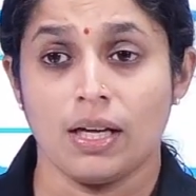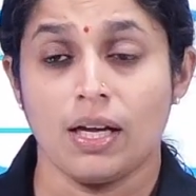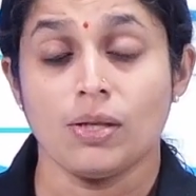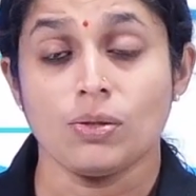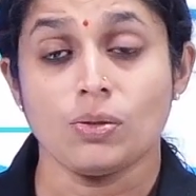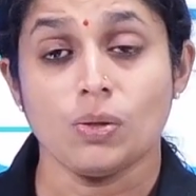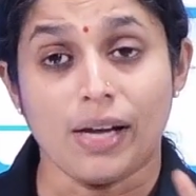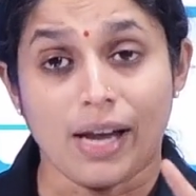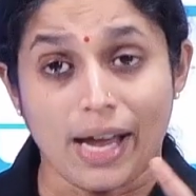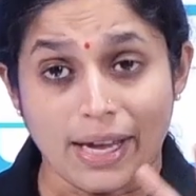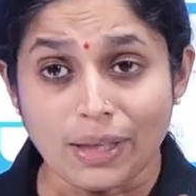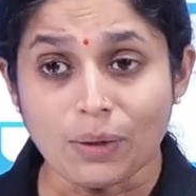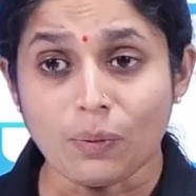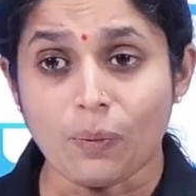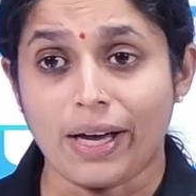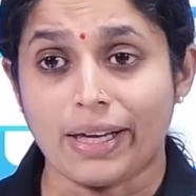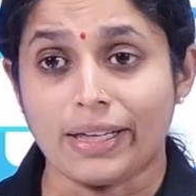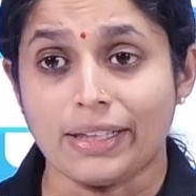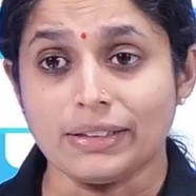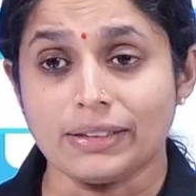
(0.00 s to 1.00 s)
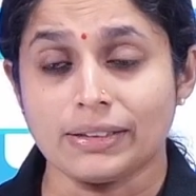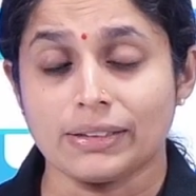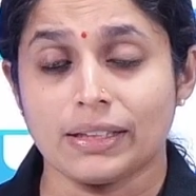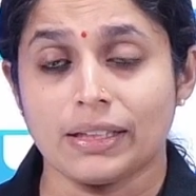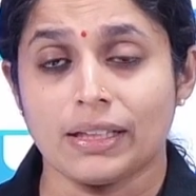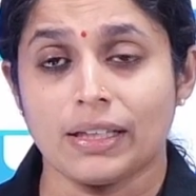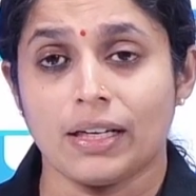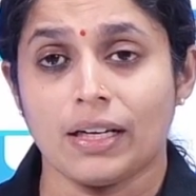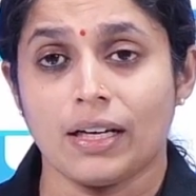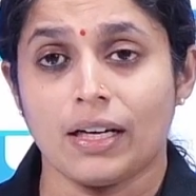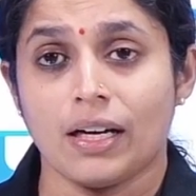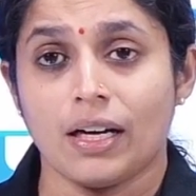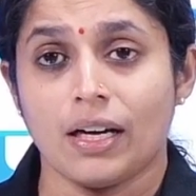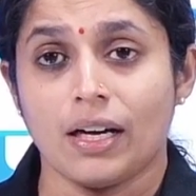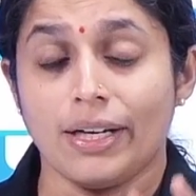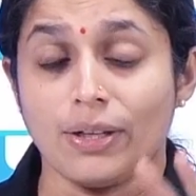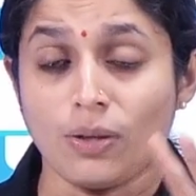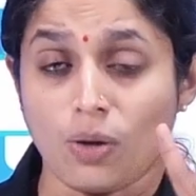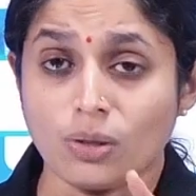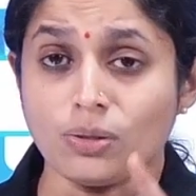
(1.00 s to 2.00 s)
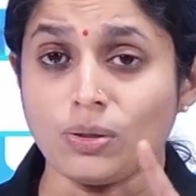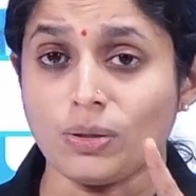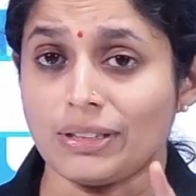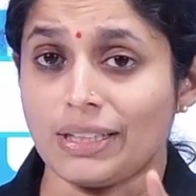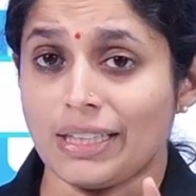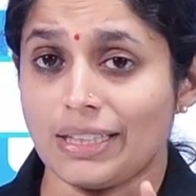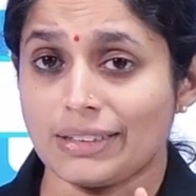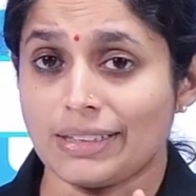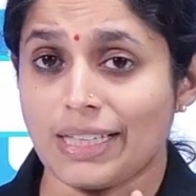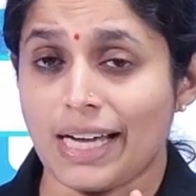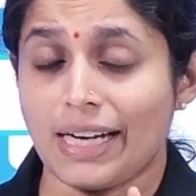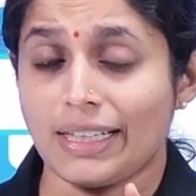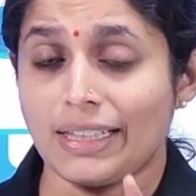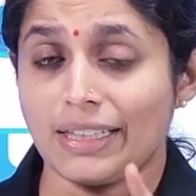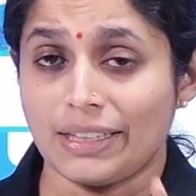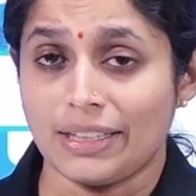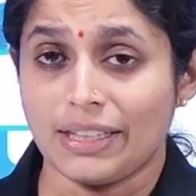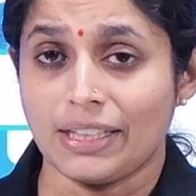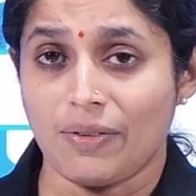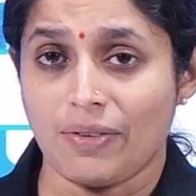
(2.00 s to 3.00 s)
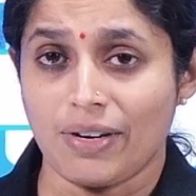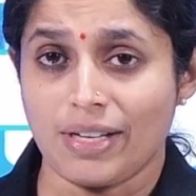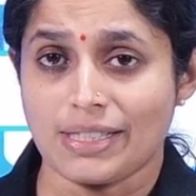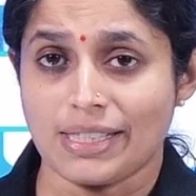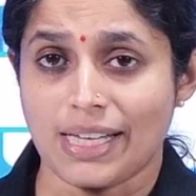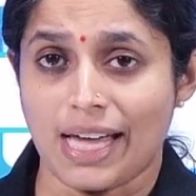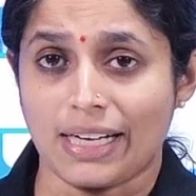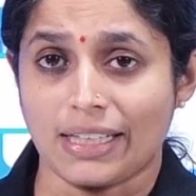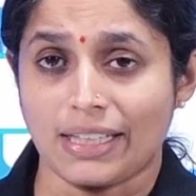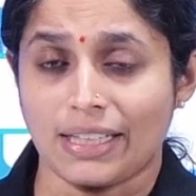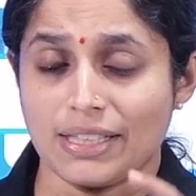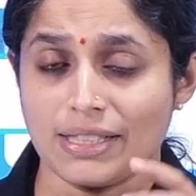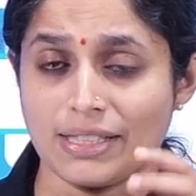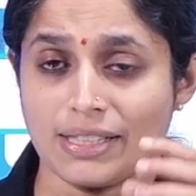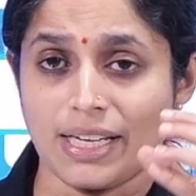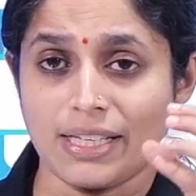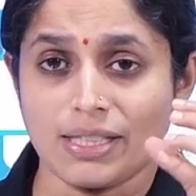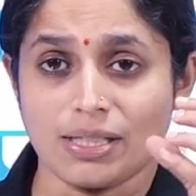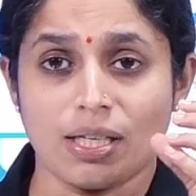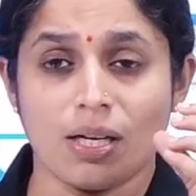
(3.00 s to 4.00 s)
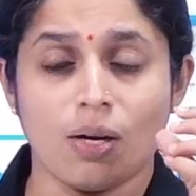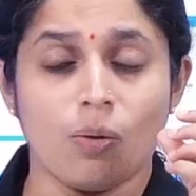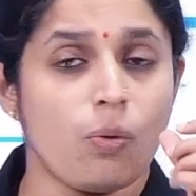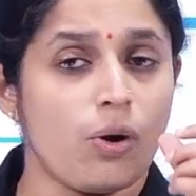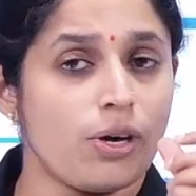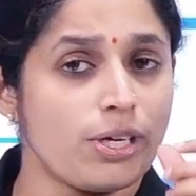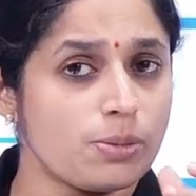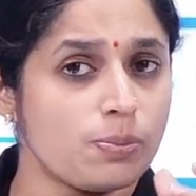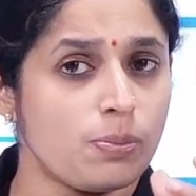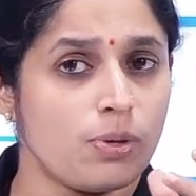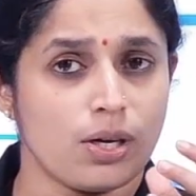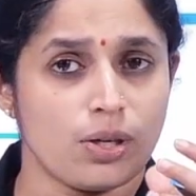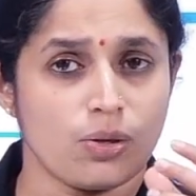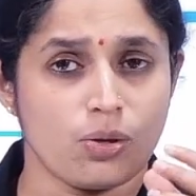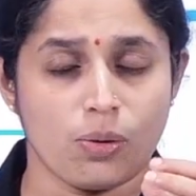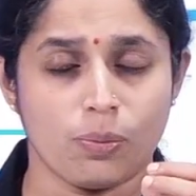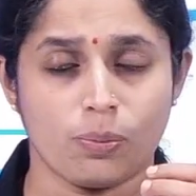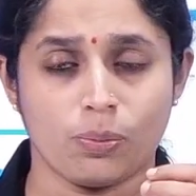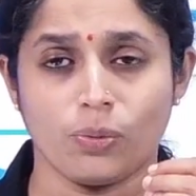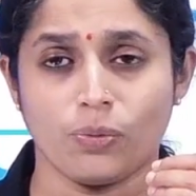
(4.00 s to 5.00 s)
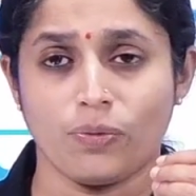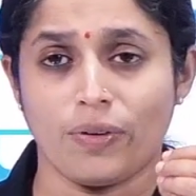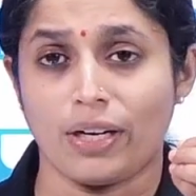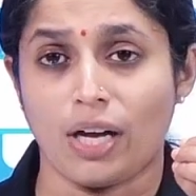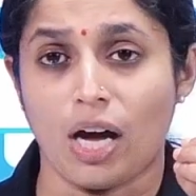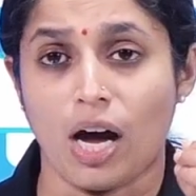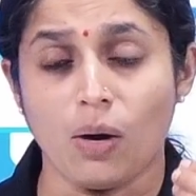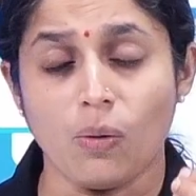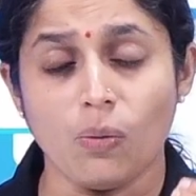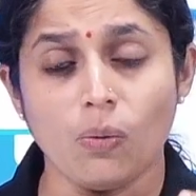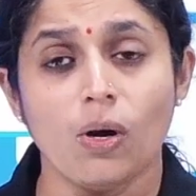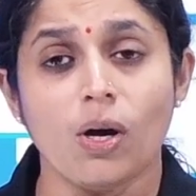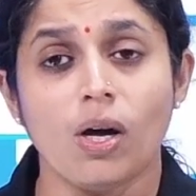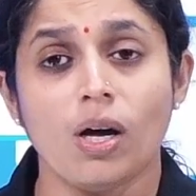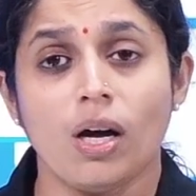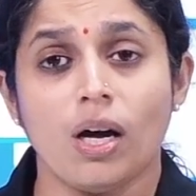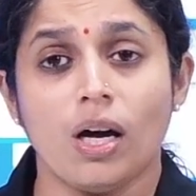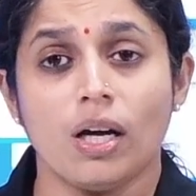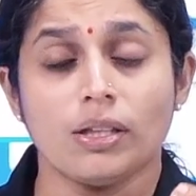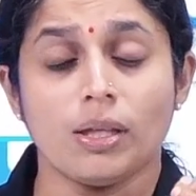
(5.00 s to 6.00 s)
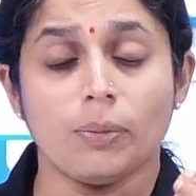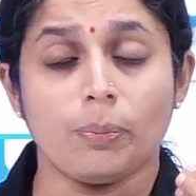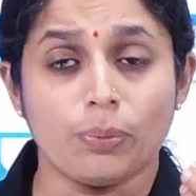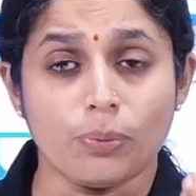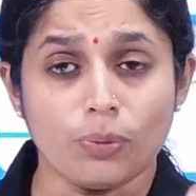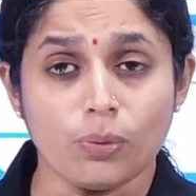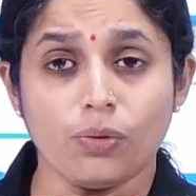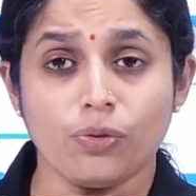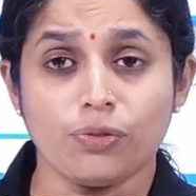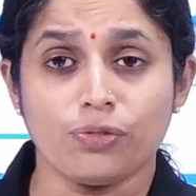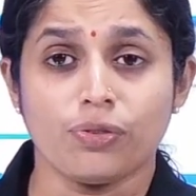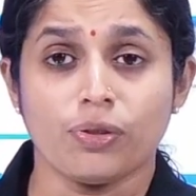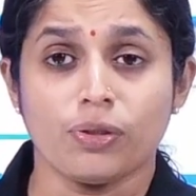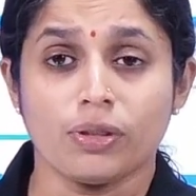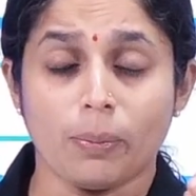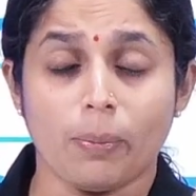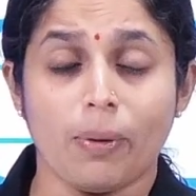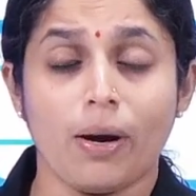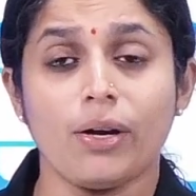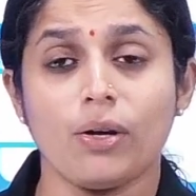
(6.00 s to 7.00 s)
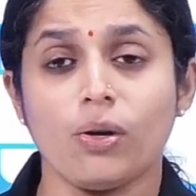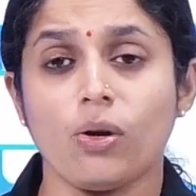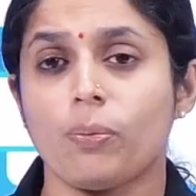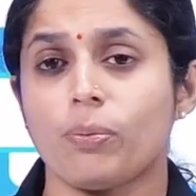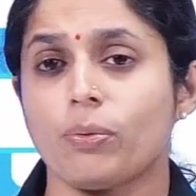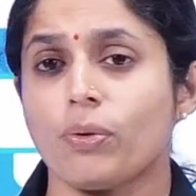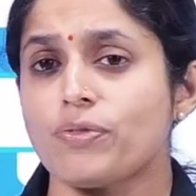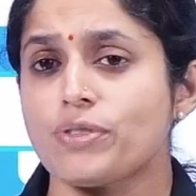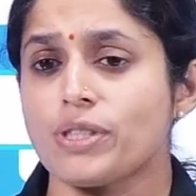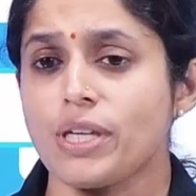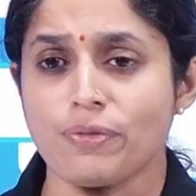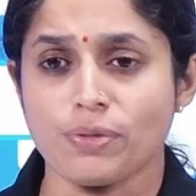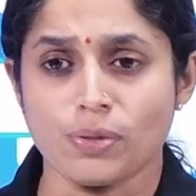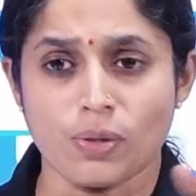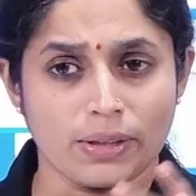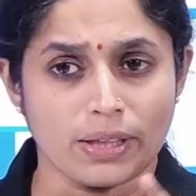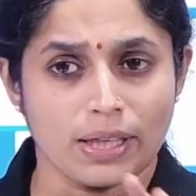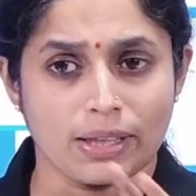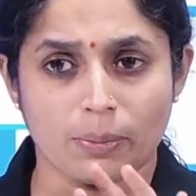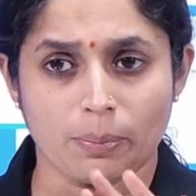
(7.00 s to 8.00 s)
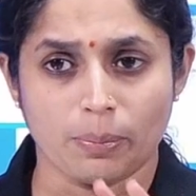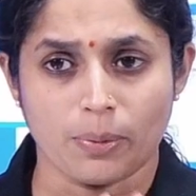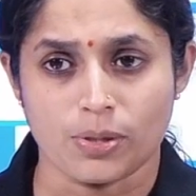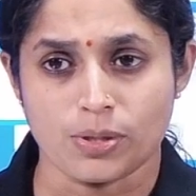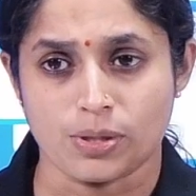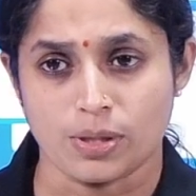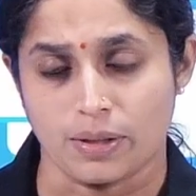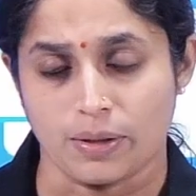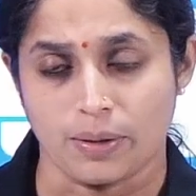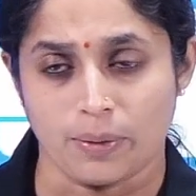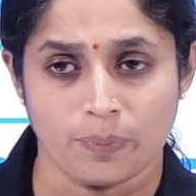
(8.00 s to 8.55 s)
So, likewise, it also says that Indian Evidence Act, it says what is burden of proof and how the burden of proof shifts on the other person.